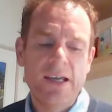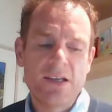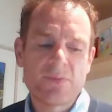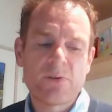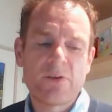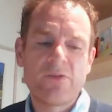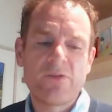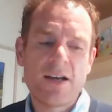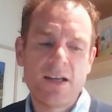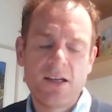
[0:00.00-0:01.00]
is
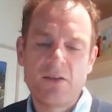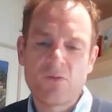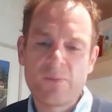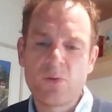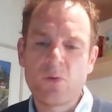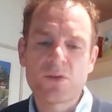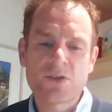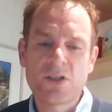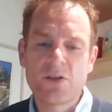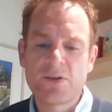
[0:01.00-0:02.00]
providing
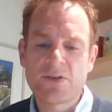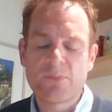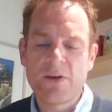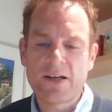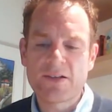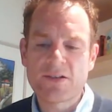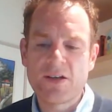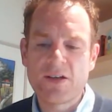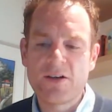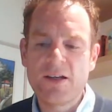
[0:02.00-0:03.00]
reports to you as the practice
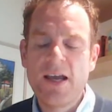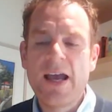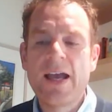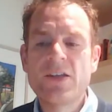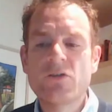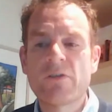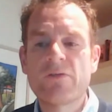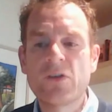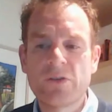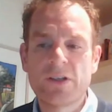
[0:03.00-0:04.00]
owner, and you're
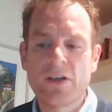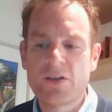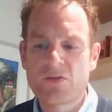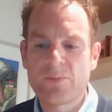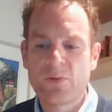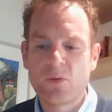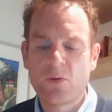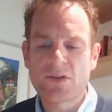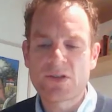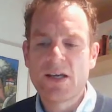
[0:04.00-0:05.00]
reviewing those
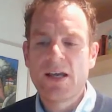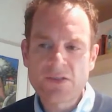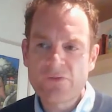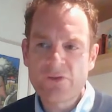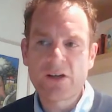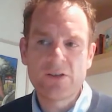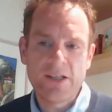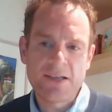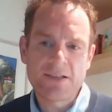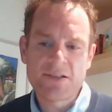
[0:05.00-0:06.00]
reports as
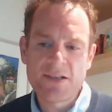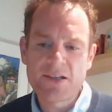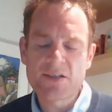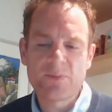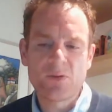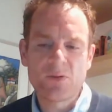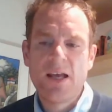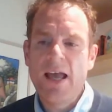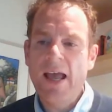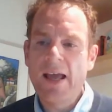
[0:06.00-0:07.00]
frequently as is
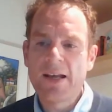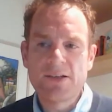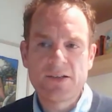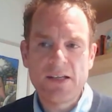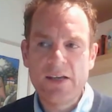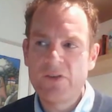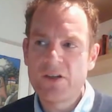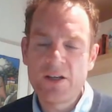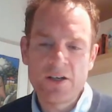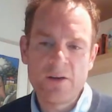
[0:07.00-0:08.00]
sensible. And if
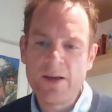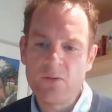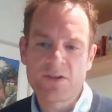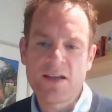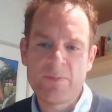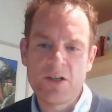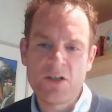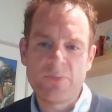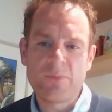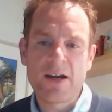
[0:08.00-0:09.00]
you don't know about what's happened
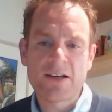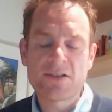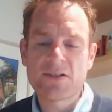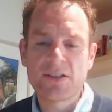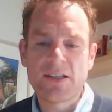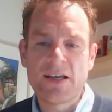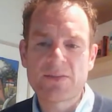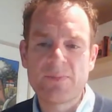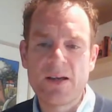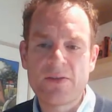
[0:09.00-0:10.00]
in your practice in the
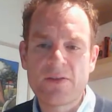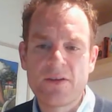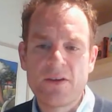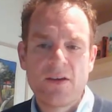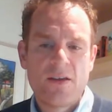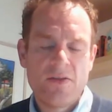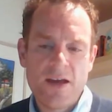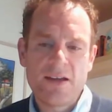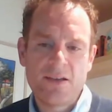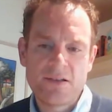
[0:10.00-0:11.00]
last month,
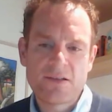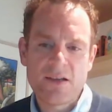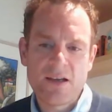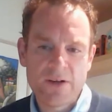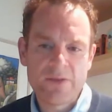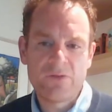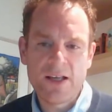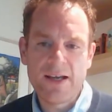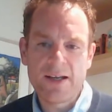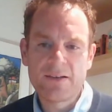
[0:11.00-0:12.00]
that is a red
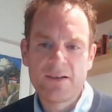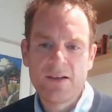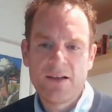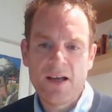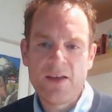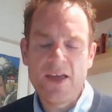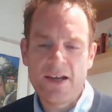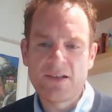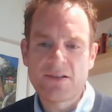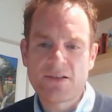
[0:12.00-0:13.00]
flag.
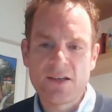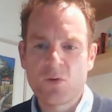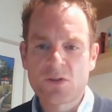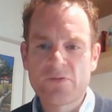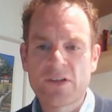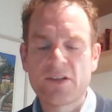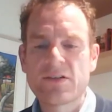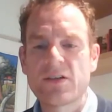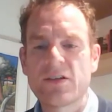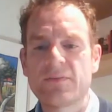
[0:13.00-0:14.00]
That is cause for
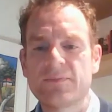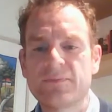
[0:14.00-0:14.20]
concern.